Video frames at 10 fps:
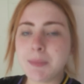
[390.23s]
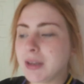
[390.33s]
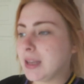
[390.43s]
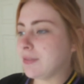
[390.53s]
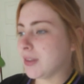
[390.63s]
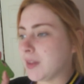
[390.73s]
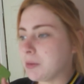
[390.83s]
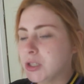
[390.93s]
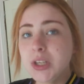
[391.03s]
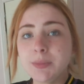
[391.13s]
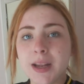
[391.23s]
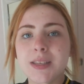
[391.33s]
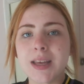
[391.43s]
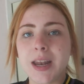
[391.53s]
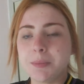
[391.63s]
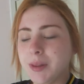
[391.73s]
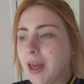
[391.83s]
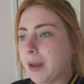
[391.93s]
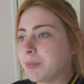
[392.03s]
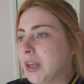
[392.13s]
I believe that there were two men standing by
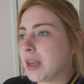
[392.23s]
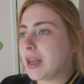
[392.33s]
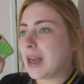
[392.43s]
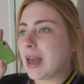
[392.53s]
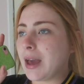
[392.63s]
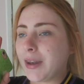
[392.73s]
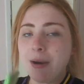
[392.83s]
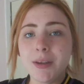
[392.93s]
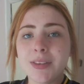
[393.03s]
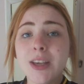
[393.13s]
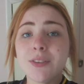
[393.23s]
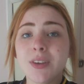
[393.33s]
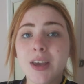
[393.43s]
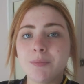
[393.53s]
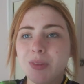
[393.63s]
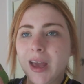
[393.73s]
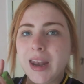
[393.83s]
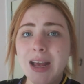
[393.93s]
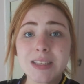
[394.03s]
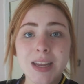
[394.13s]
there. Now I think of it,
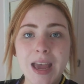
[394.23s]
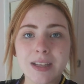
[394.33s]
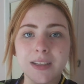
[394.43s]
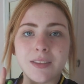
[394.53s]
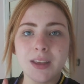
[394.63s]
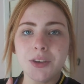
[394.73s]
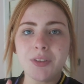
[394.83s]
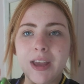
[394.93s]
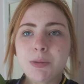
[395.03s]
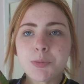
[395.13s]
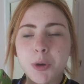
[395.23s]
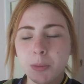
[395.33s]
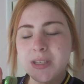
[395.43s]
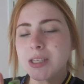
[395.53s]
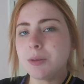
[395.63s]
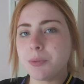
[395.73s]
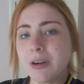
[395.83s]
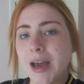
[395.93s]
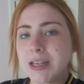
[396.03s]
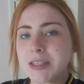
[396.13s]
and as an adult I think of it, it was probably sleep
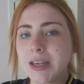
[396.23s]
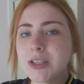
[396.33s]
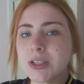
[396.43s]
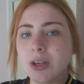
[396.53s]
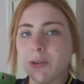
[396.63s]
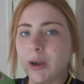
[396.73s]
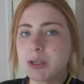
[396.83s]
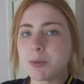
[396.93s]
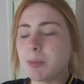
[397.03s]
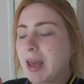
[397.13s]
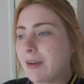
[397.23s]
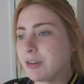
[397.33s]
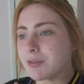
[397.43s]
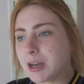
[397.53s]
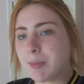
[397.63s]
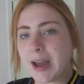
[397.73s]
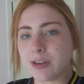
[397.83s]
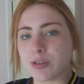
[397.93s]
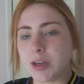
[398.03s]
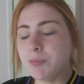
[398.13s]
paralysis, or I was probably having a really
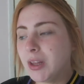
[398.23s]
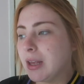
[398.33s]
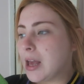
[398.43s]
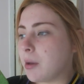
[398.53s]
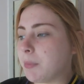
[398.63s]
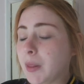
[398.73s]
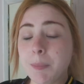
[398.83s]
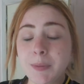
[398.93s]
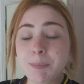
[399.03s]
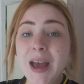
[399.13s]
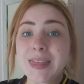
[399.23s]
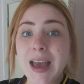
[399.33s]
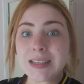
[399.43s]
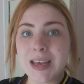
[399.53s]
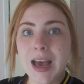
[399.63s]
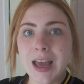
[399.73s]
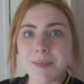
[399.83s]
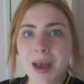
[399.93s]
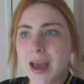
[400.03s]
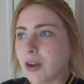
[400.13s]
bad dream. But the, but that
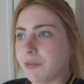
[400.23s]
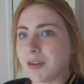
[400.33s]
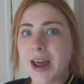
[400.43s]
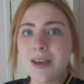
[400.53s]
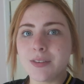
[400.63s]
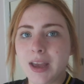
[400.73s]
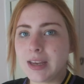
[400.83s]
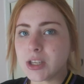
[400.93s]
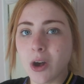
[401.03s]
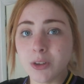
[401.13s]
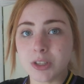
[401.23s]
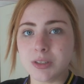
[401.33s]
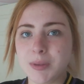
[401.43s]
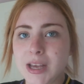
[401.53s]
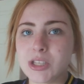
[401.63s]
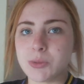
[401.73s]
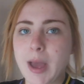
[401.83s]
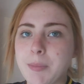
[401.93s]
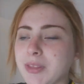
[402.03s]
time, and forever, it's haunted me, I swear.